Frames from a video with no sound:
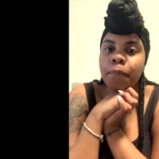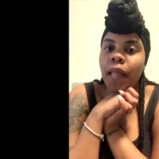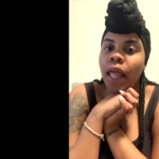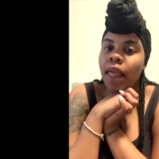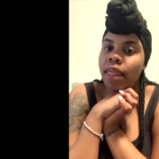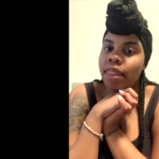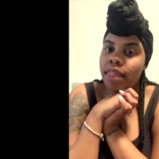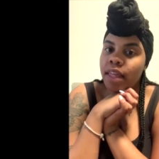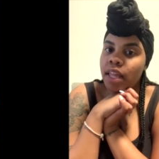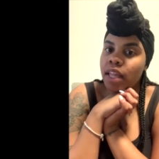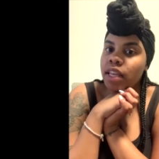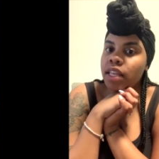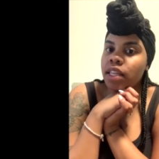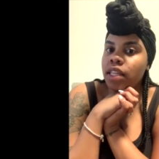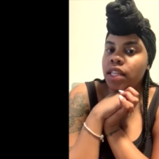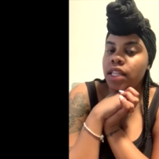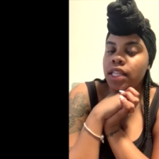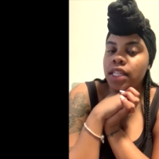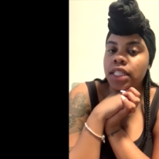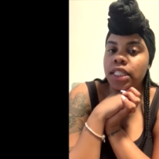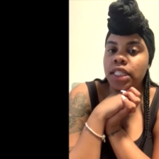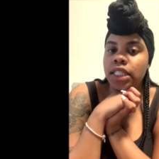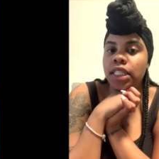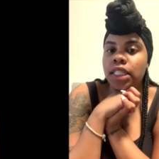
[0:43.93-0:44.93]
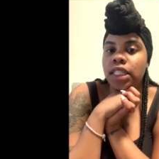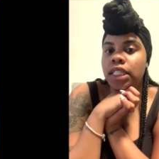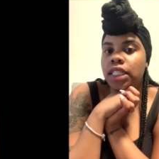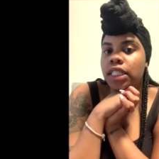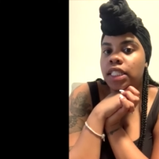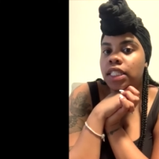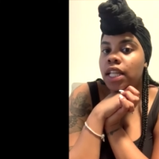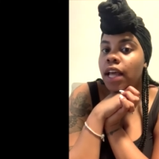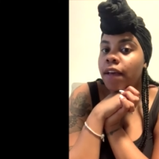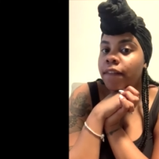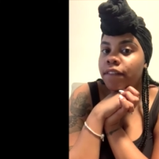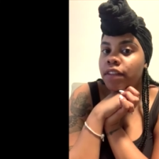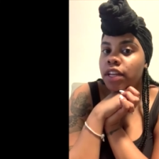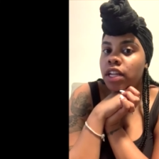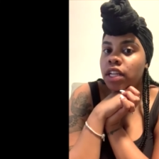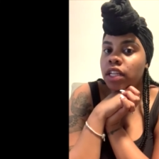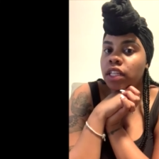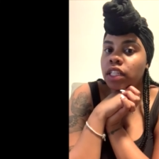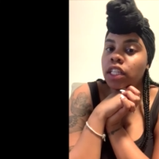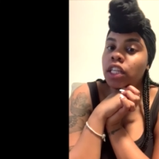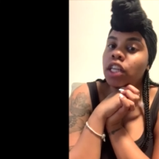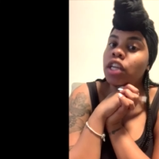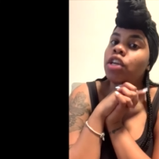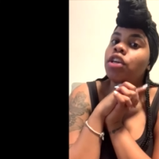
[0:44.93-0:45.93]
then this is
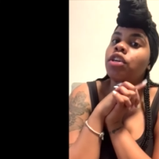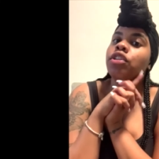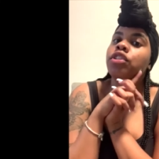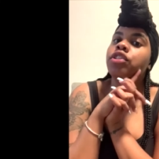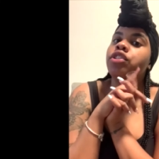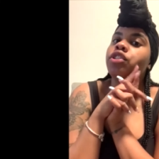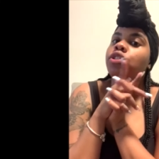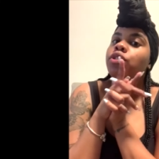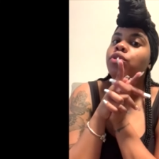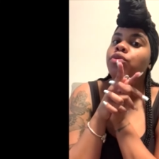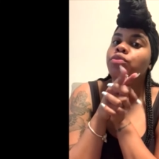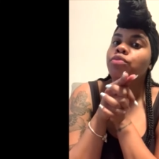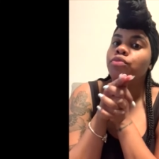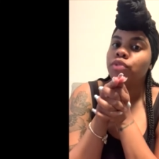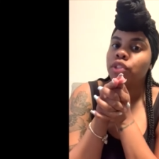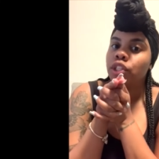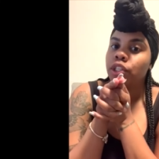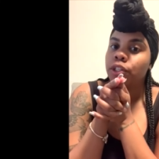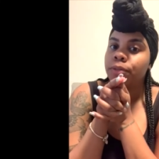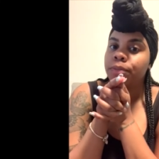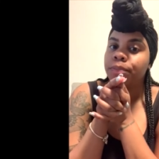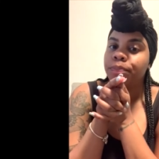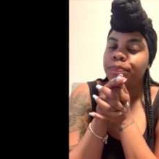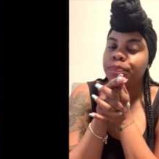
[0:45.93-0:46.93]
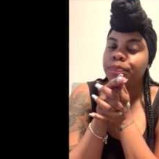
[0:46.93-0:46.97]
definitely to you.